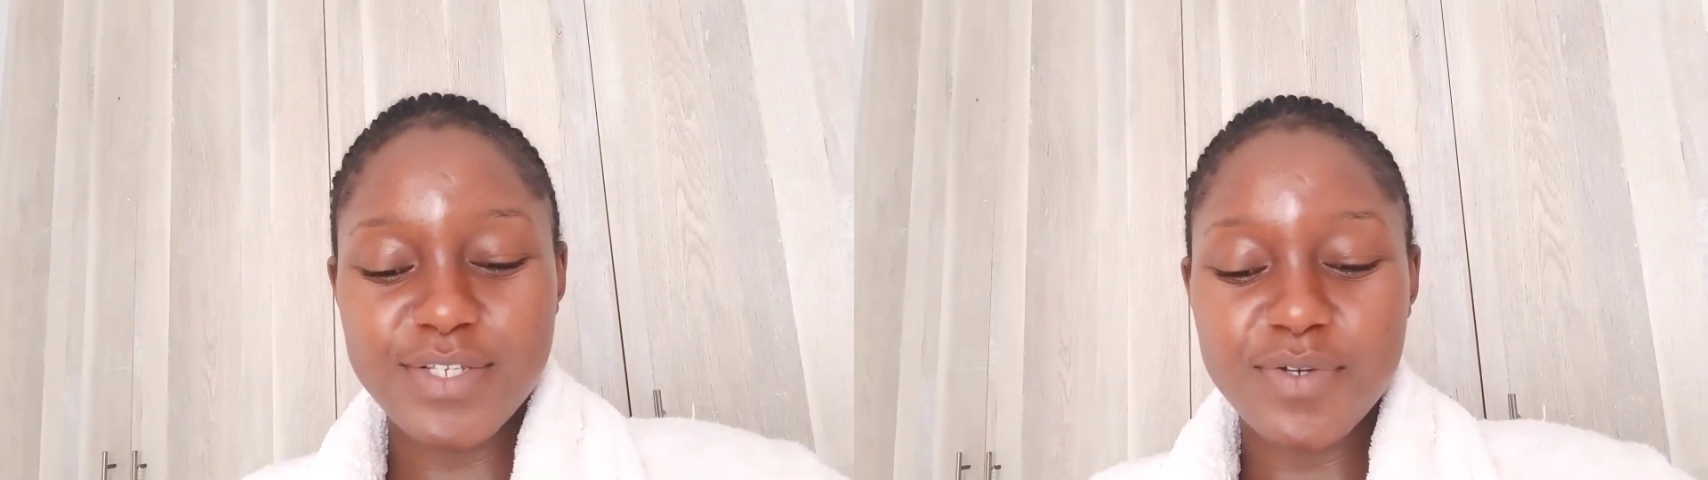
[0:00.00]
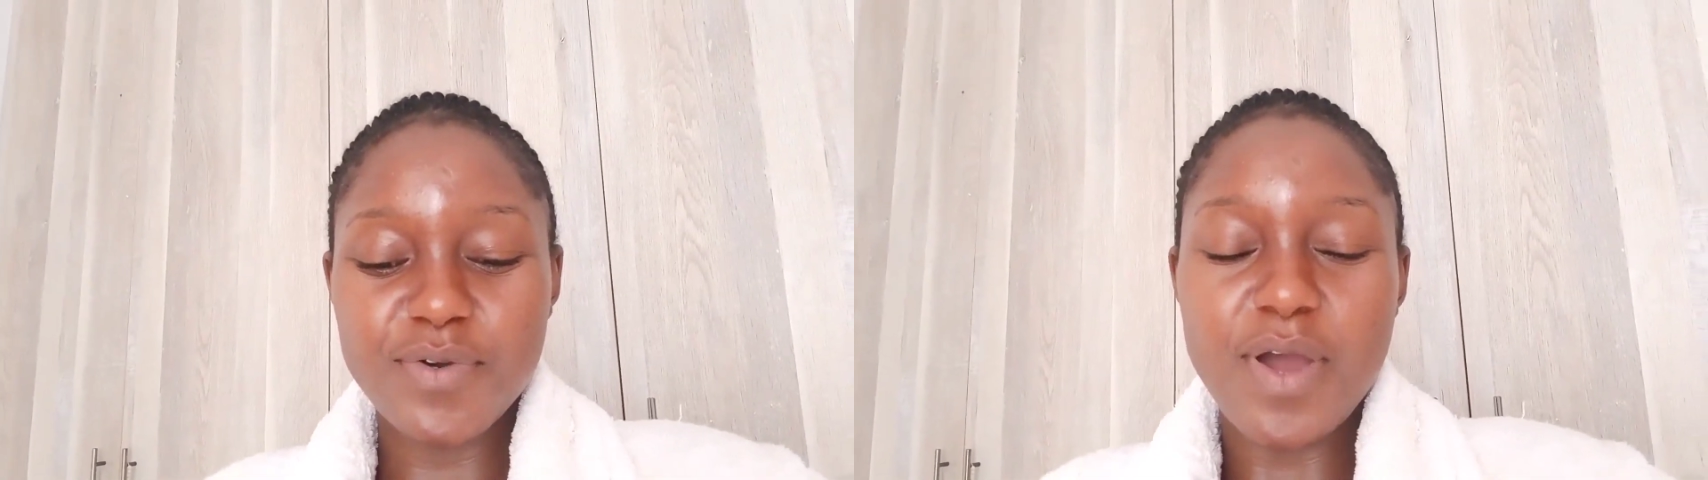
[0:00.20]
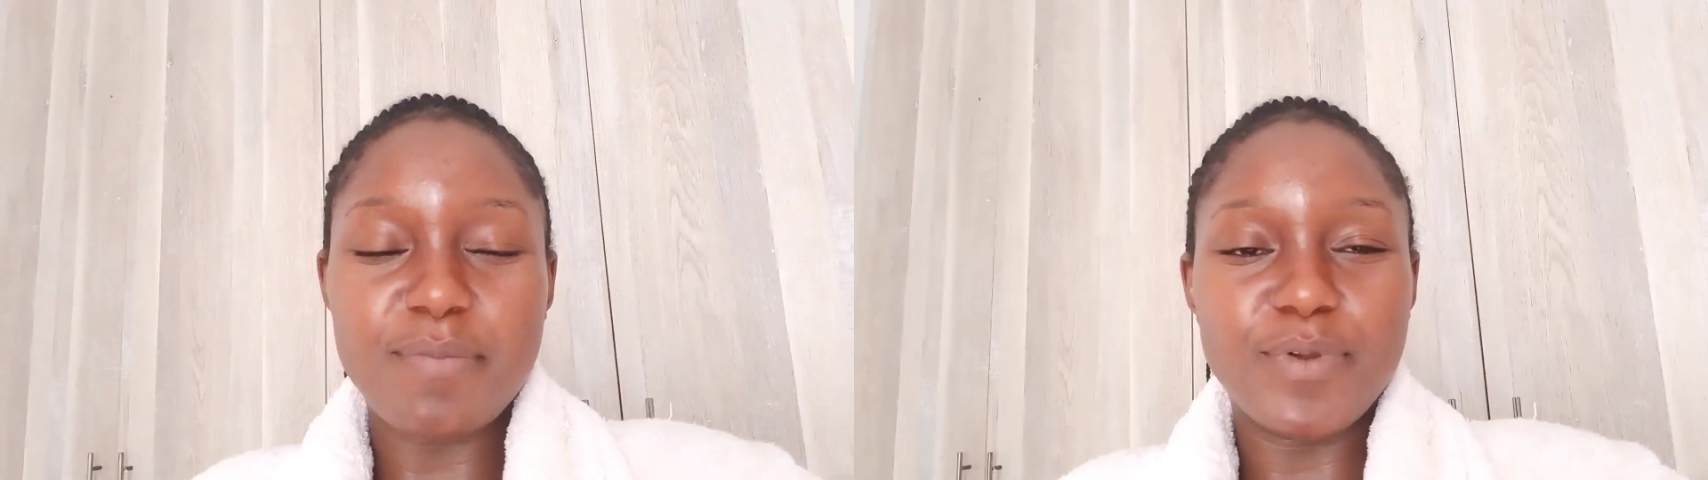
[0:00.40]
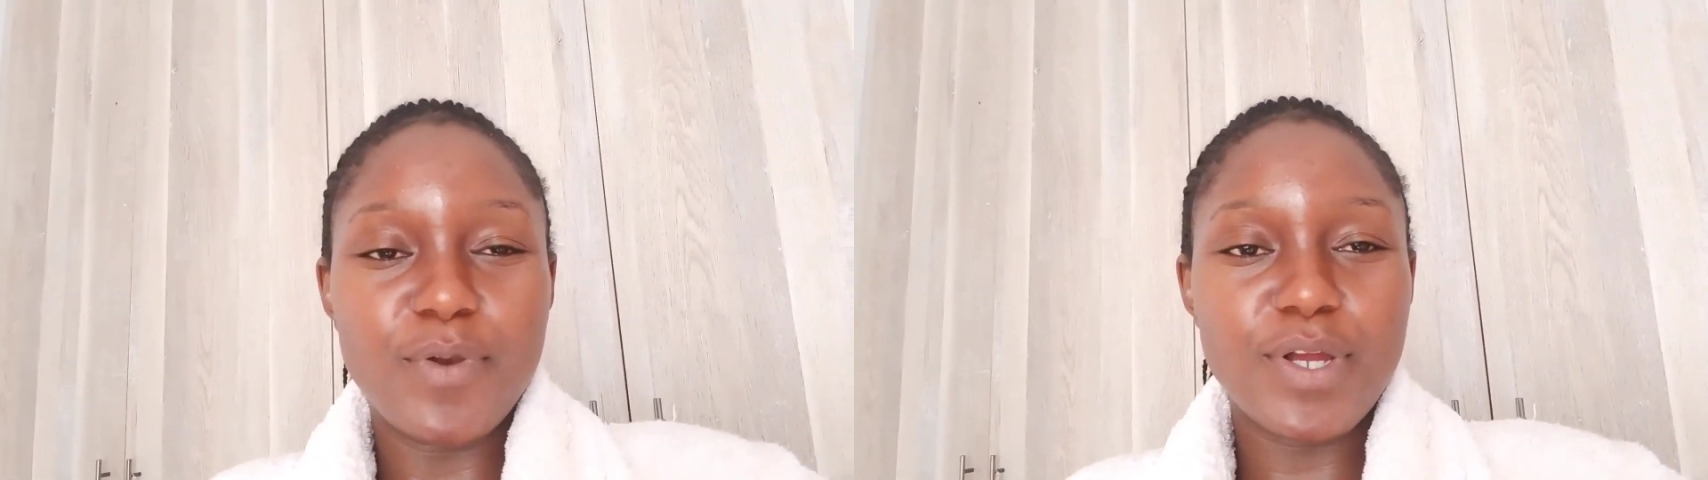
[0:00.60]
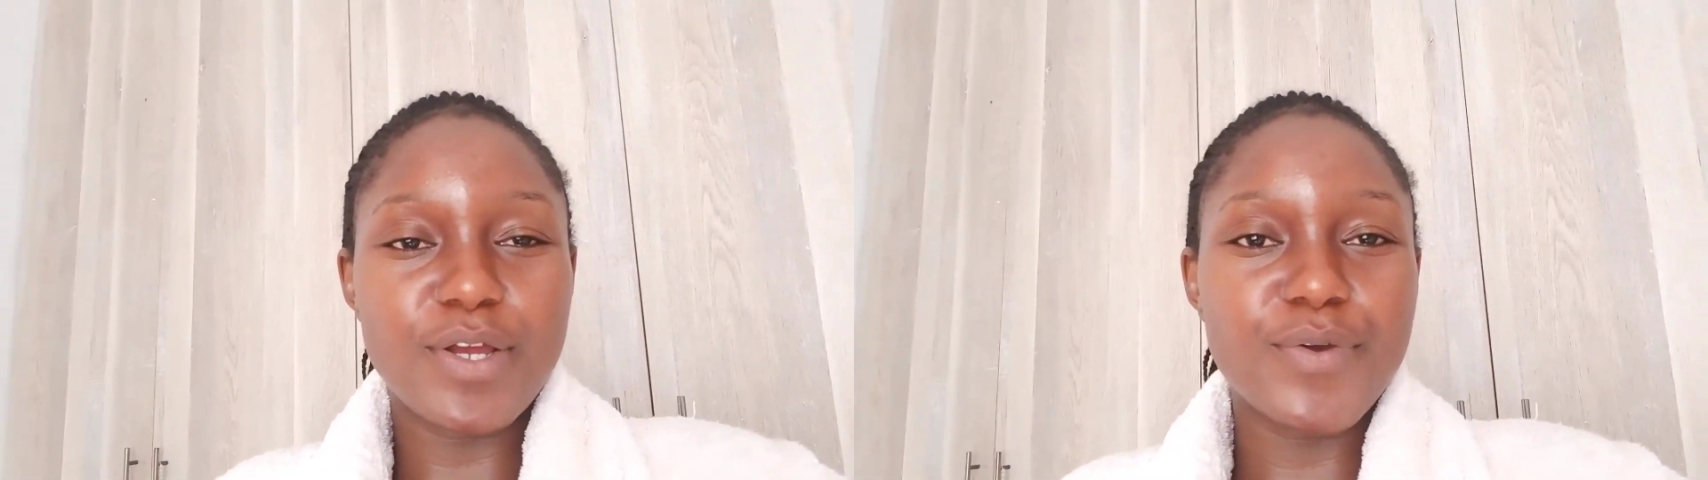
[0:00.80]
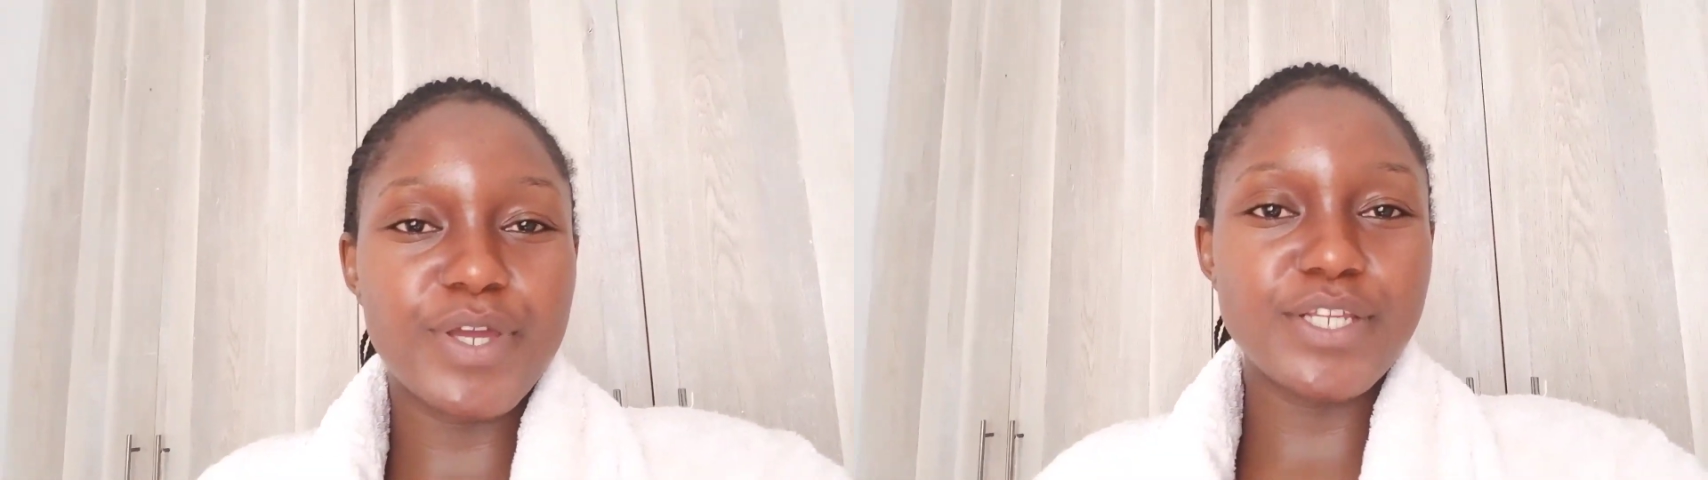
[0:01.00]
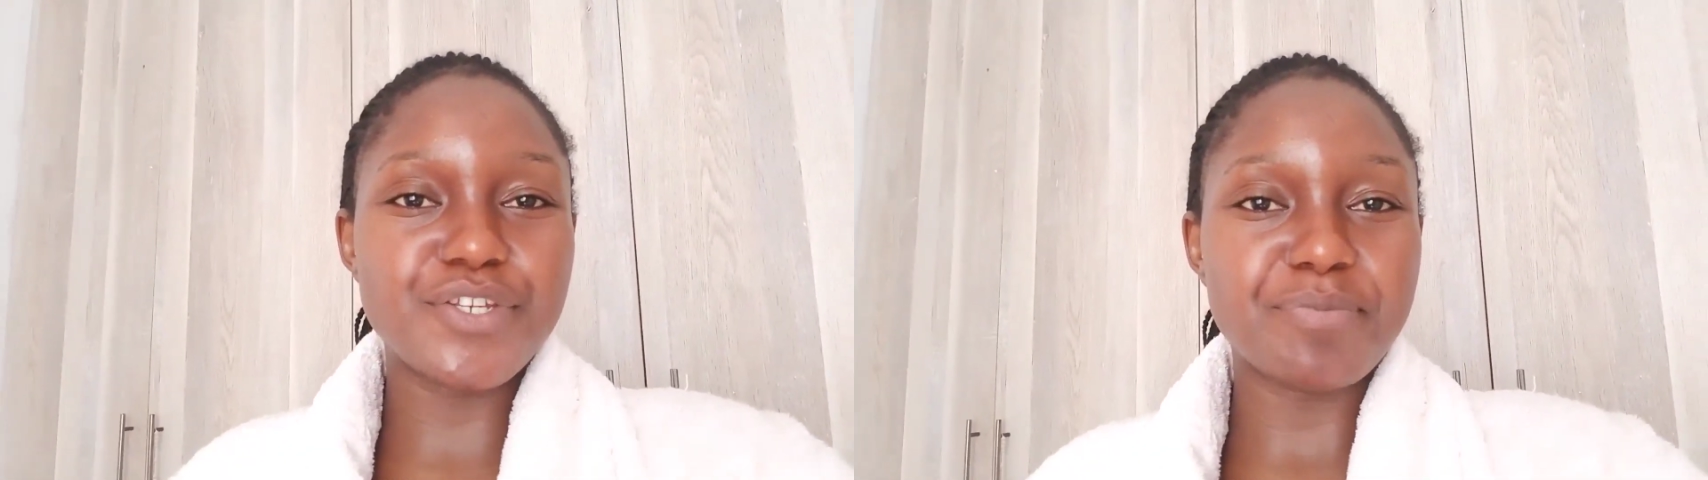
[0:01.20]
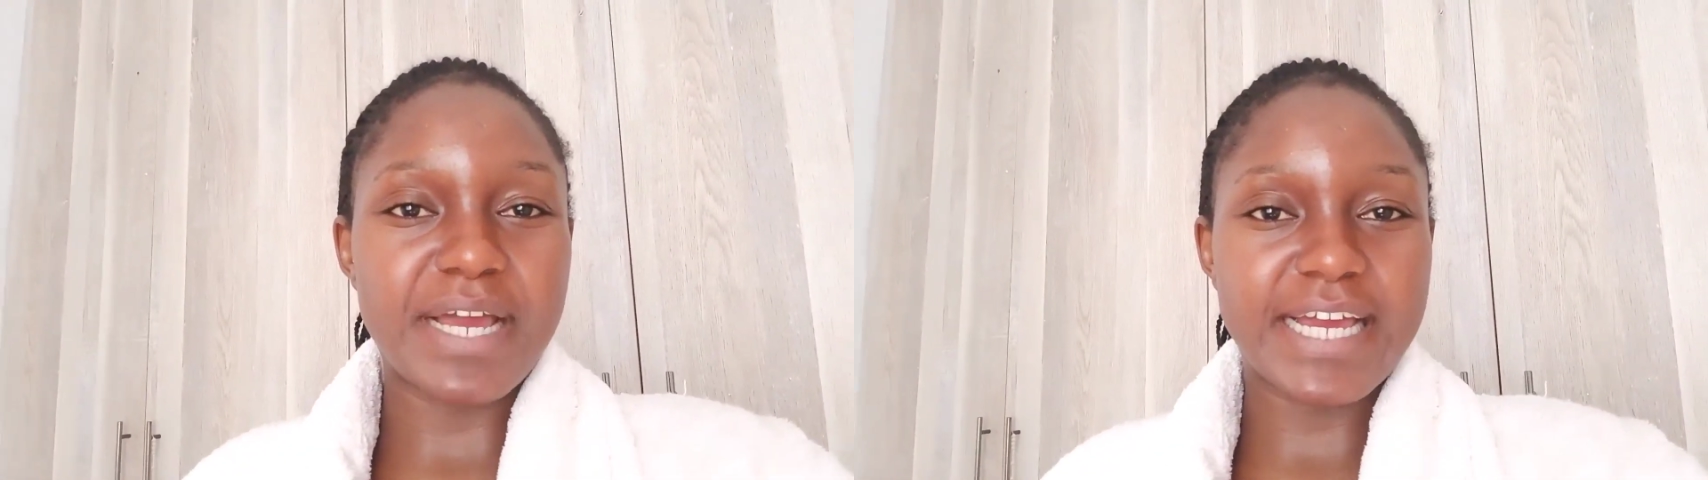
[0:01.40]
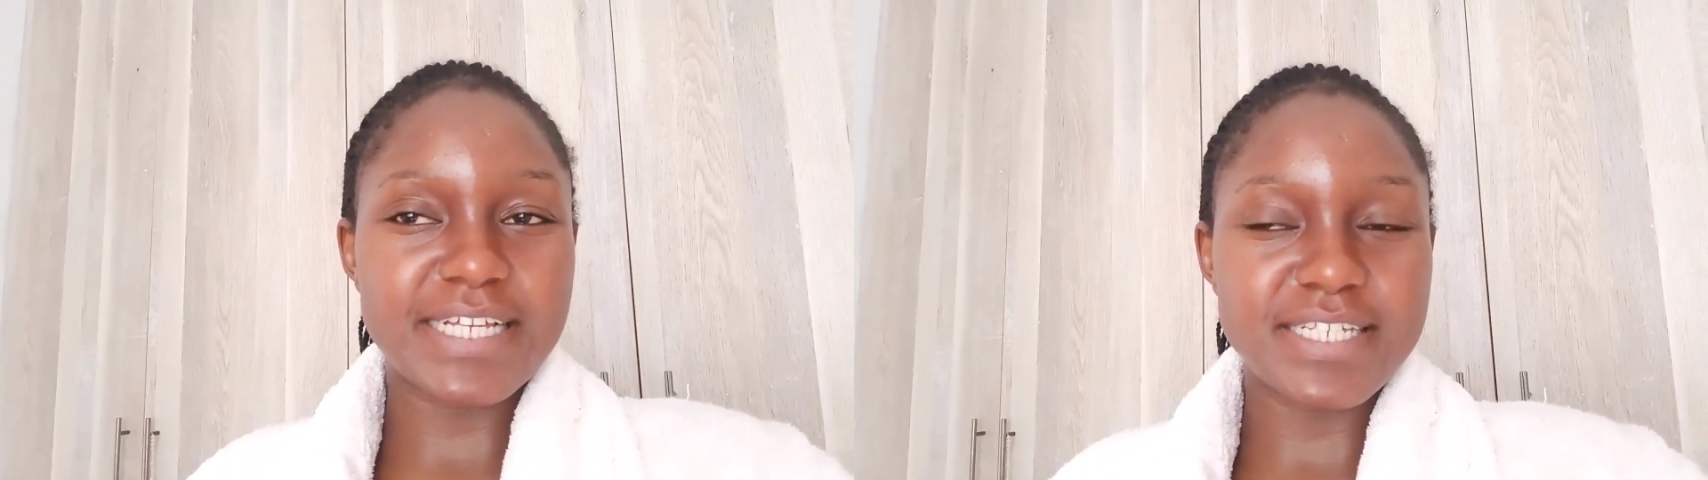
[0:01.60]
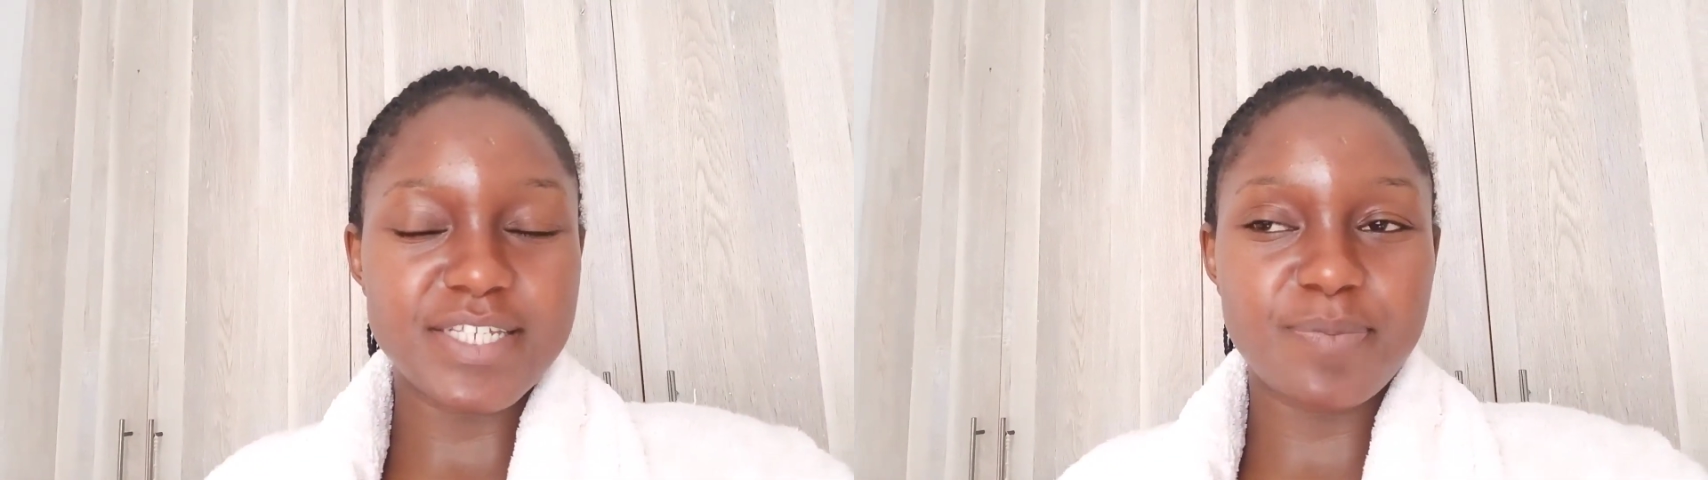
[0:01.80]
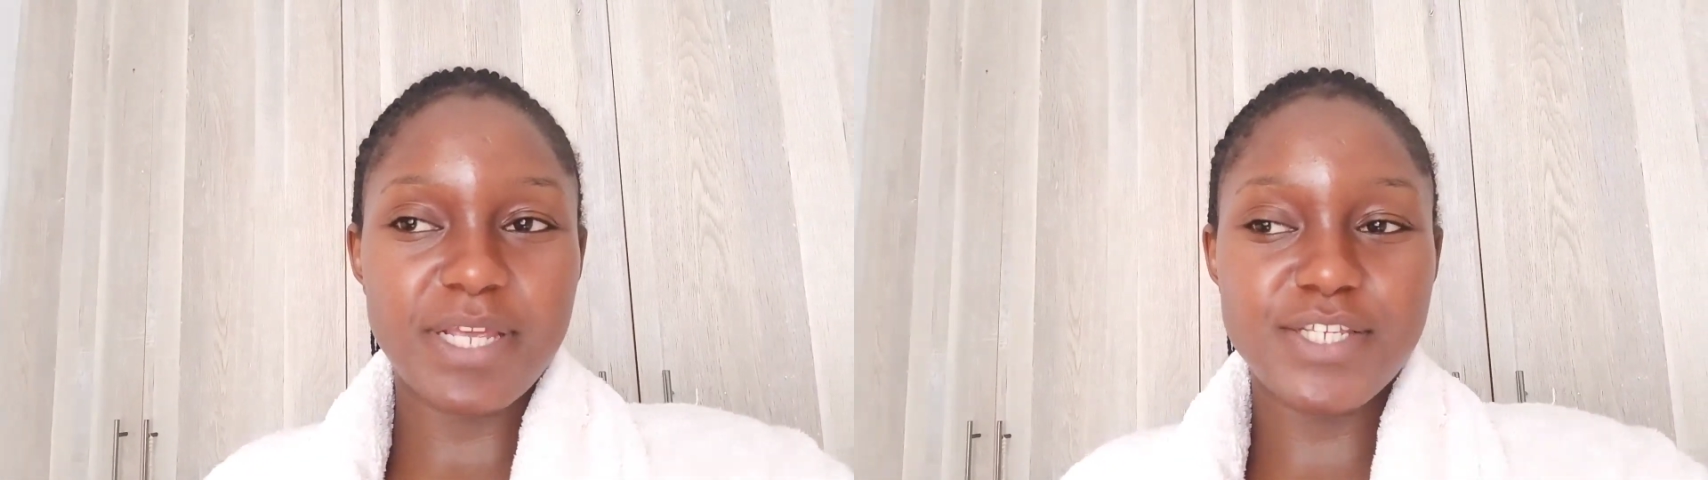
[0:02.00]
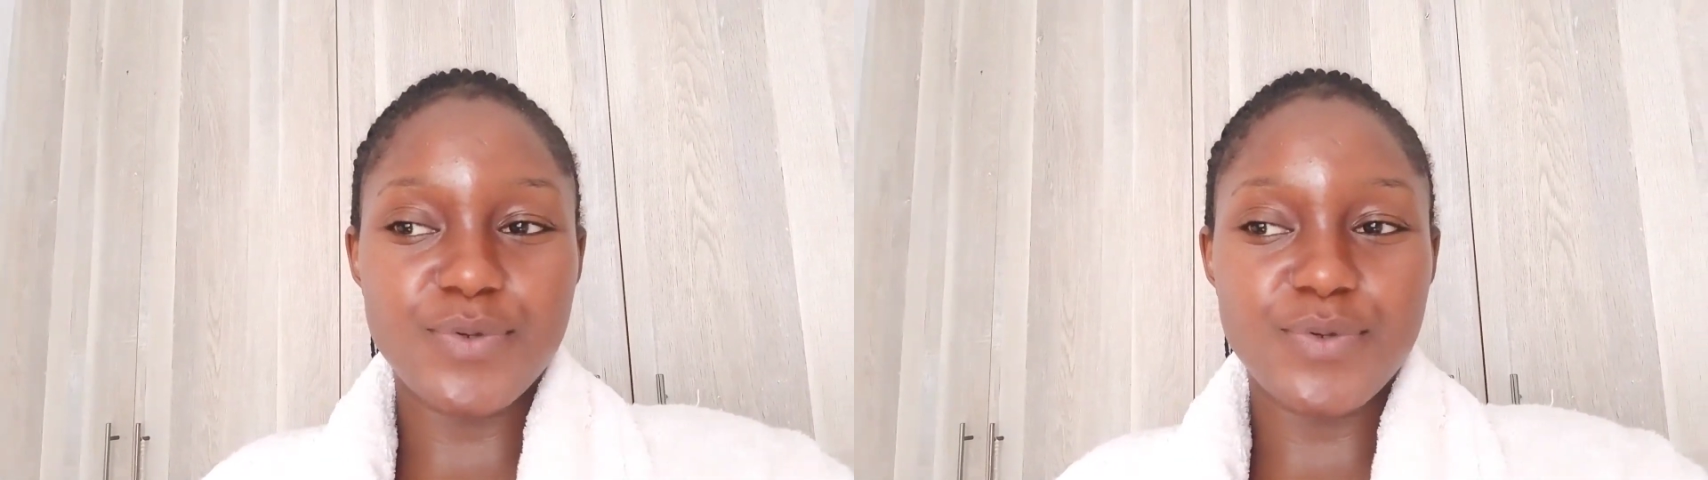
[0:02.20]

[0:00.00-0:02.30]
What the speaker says: so I'm no longer going to my cousin's place